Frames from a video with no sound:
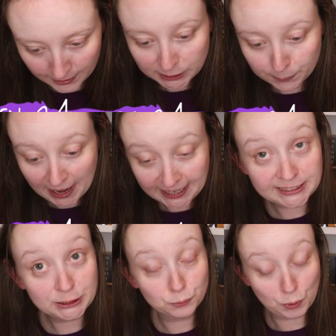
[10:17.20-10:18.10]

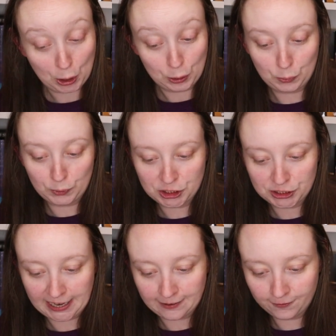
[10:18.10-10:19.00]
Spice Road, which
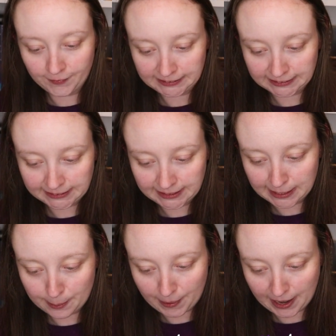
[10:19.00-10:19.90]
is a
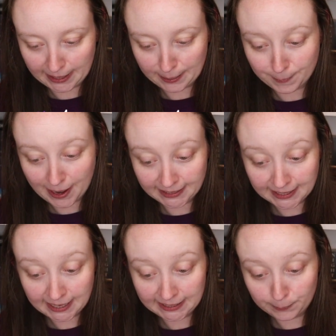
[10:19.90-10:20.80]
fantasy by
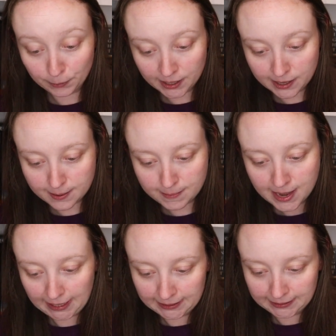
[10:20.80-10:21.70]
Maiya Ibrahim.
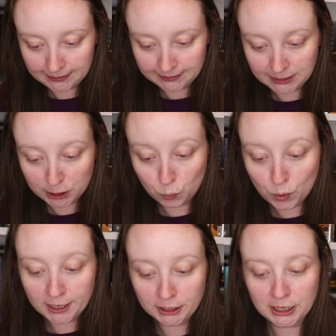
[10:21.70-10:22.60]
And
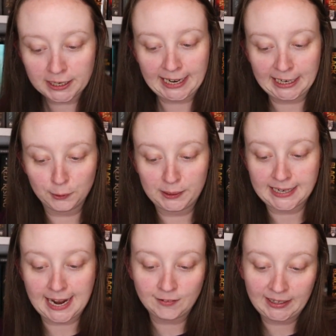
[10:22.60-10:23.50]
one young
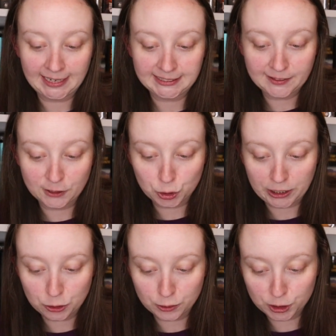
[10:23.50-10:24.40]
heroine navigates the
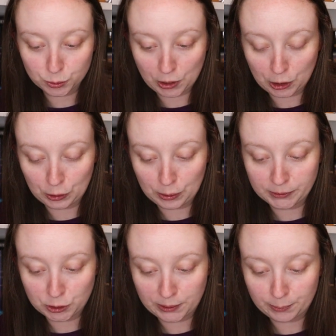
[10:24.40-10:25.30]
treacherous road
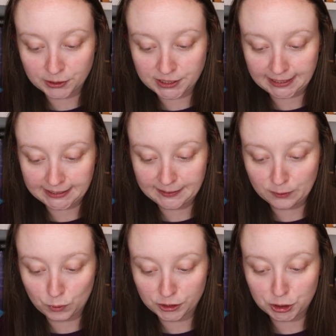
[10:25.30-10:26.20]
between protecting
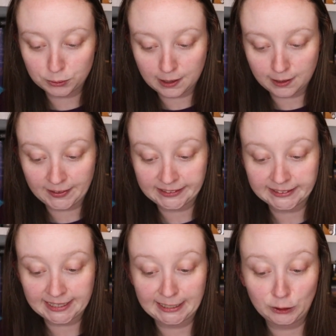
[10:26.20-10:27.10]
the ones you love and
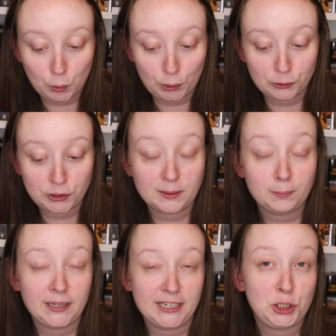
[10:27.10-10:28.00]
staying loyal to the
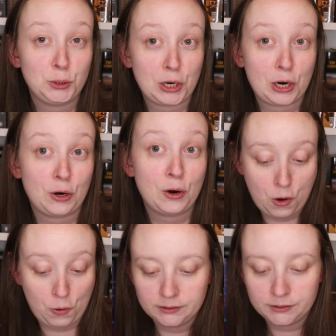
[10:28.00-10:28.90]
place you call
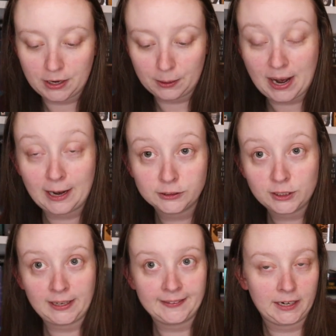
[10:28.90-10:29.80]
home. So I
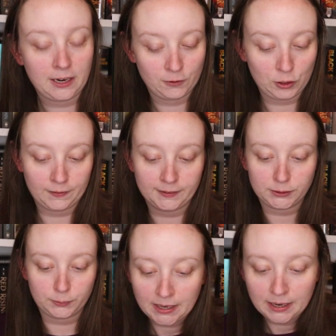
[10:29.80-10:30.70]
also like the cover on
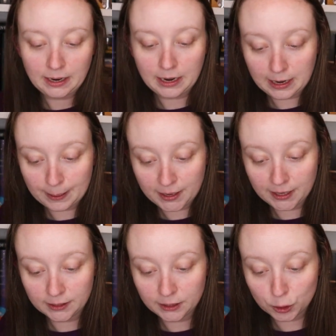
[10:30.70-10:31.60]
this one. Um,
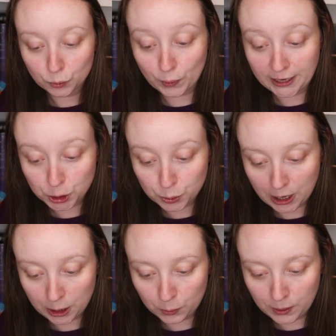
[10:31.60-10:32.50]

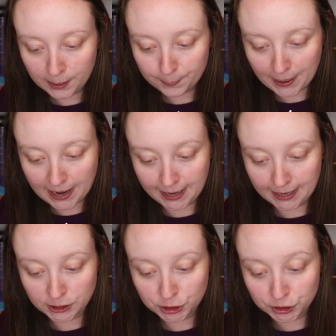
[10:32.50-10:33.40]
Retro
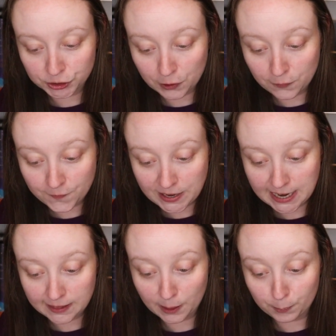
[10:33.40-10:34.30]
by
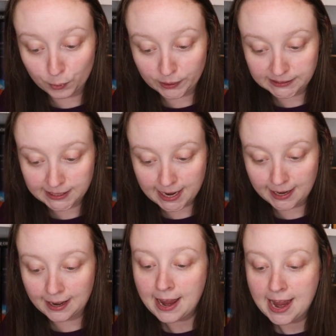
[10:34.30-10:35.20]
Sophie
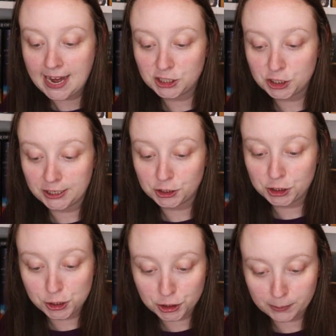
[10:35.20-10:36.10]
LaPuente and Jarrod
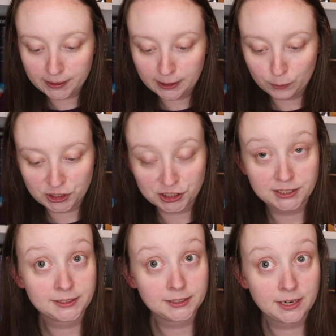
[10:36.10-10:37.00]
Shusterman, which is
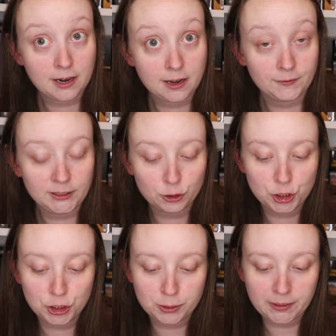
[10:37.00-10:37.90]
the son of Neal
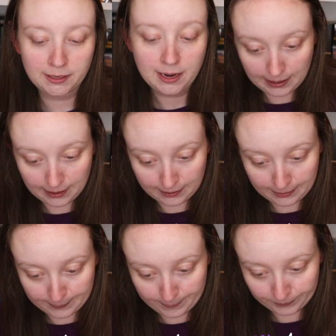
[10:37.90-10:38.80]
Shusterman.
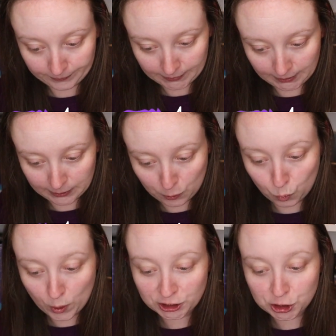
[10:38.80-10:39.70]
Um,
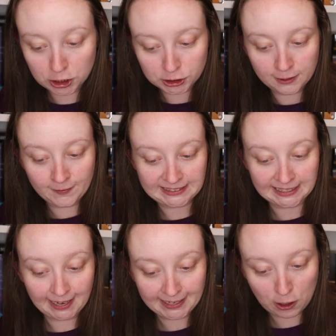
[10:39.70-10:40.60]
what starts off as
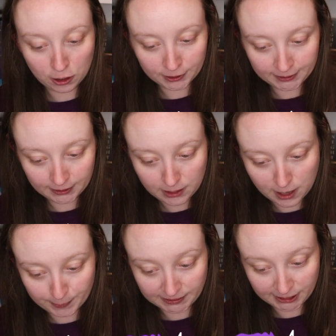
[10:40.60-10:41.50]
a lighthearted
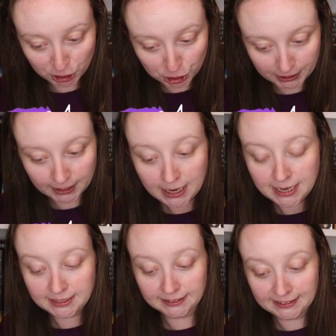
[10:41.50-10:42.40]
competition
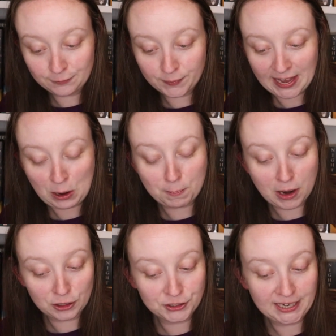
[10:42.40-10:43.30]
to live without
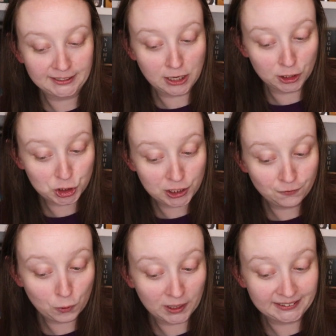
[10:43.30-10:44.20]
modern technology
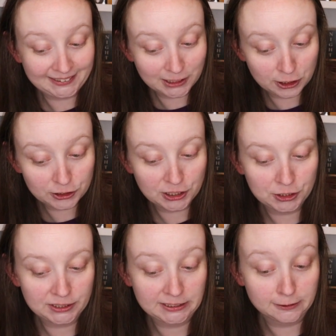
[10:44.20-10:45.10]
for a year
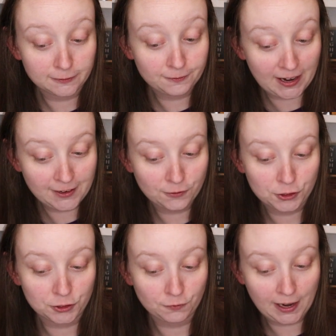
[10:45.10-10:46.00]
turns into a fight for
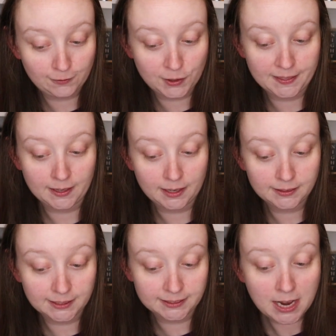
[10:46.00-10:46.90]
survival in the,
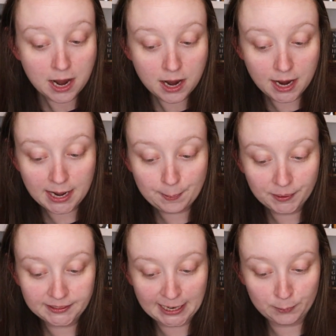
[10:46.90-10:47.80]
this
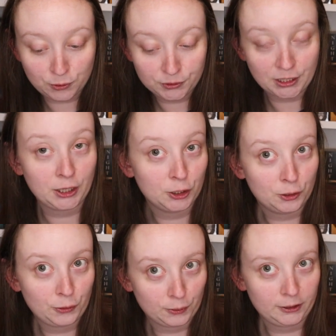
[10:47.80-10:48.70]
unputdownable young
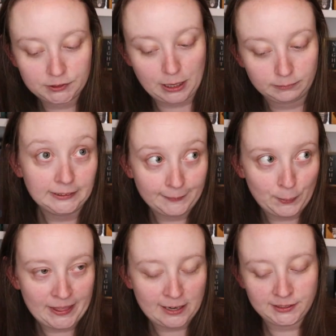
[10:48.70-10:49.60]
adult thriller. So,
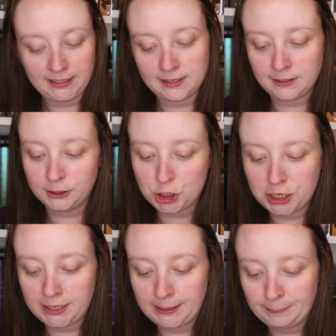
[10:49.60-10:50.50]
living without
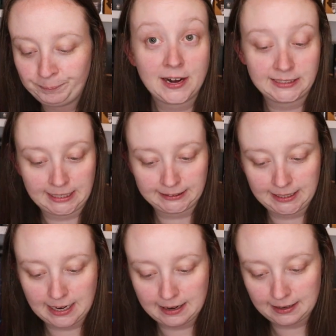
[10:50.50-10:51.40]
technology,
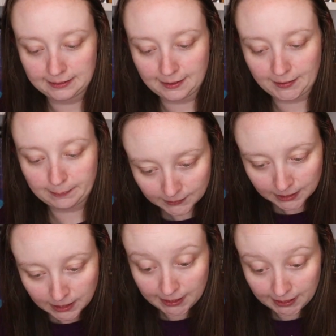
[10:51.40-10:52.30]
fantastic. I love it.
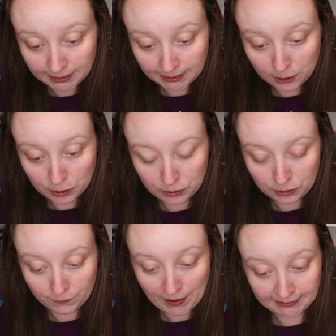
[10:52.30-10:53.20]
Then,
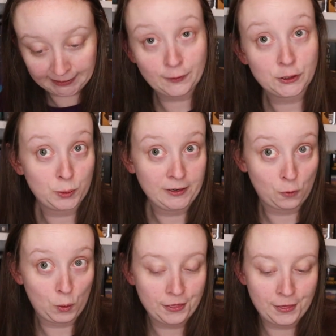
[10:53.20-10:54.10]
uh, finally on the
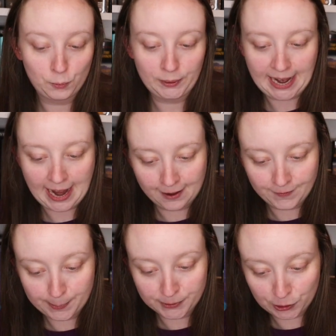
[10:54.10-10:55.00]
24th, we
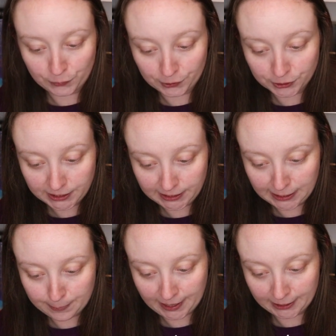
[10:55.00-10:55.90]
have episode
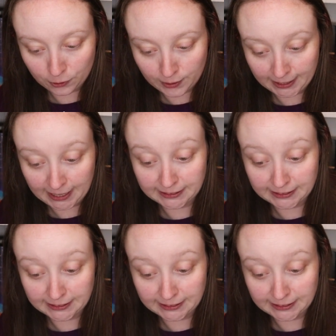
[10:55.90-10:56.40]
13 by Craig